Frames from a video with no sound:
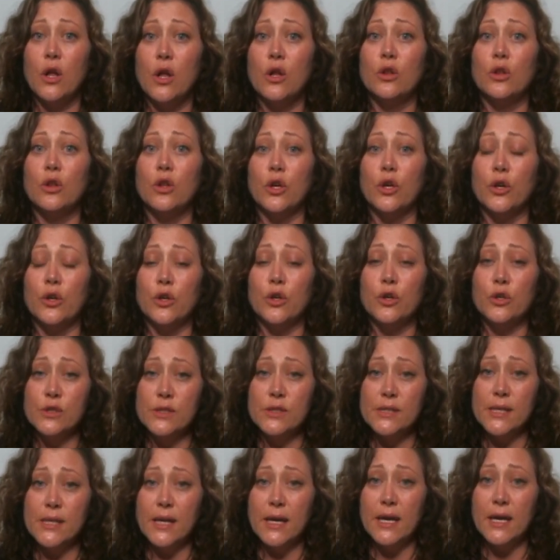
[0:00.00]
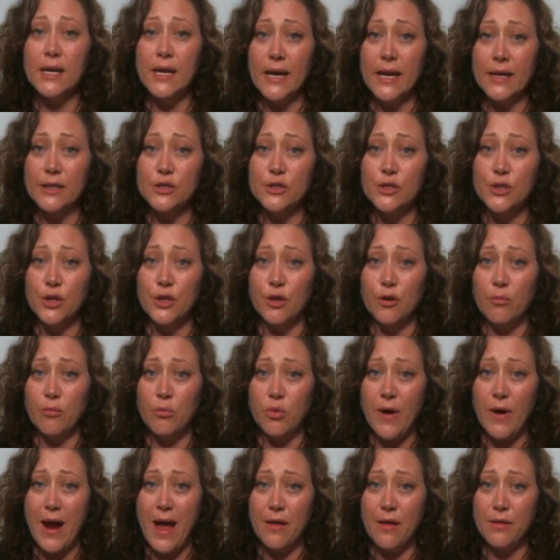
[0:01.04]
learn to connect to your
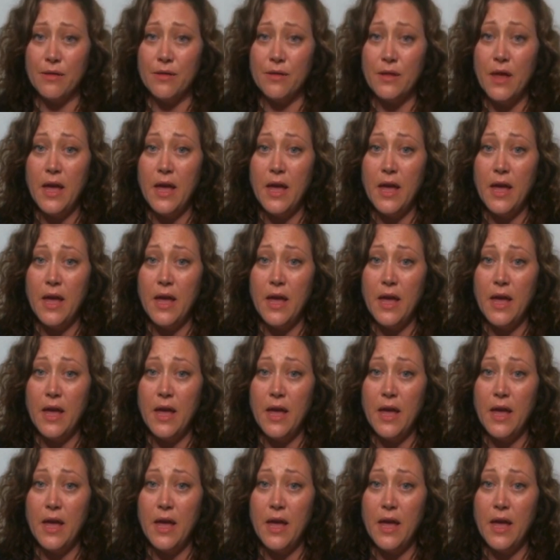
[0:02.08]
breath.